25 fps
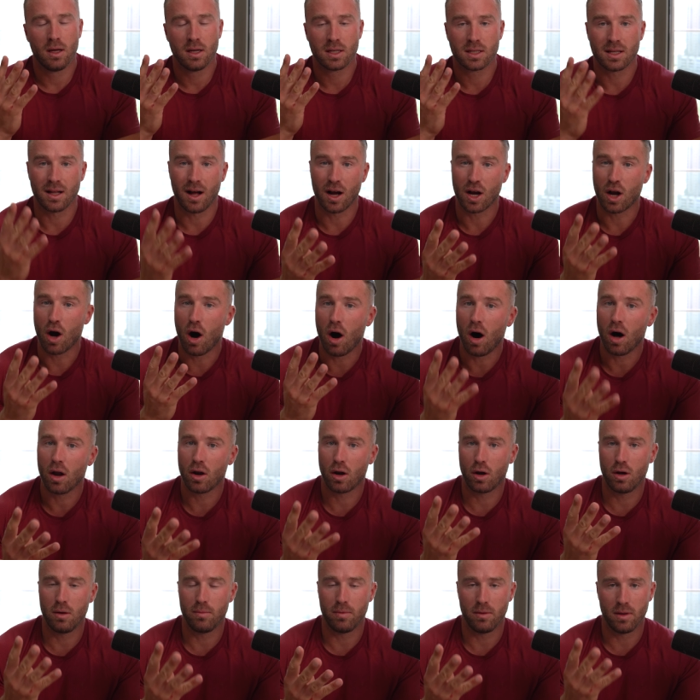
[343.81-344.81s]
so that I
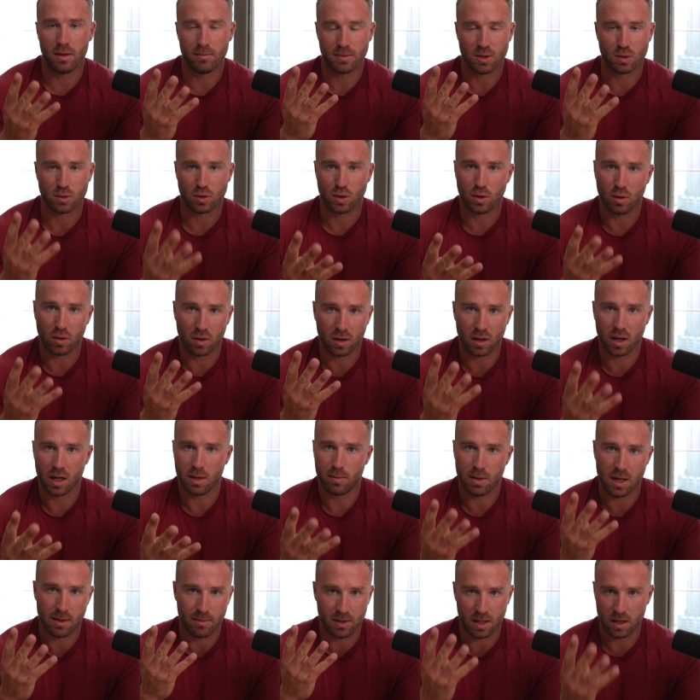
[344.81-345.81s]
can't open them till
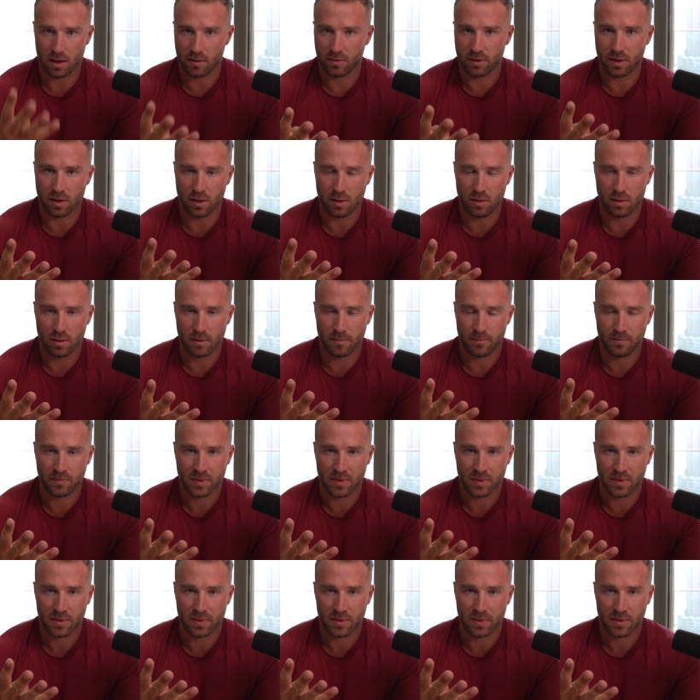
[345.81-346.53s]
2.30 p.m. in the afternoon.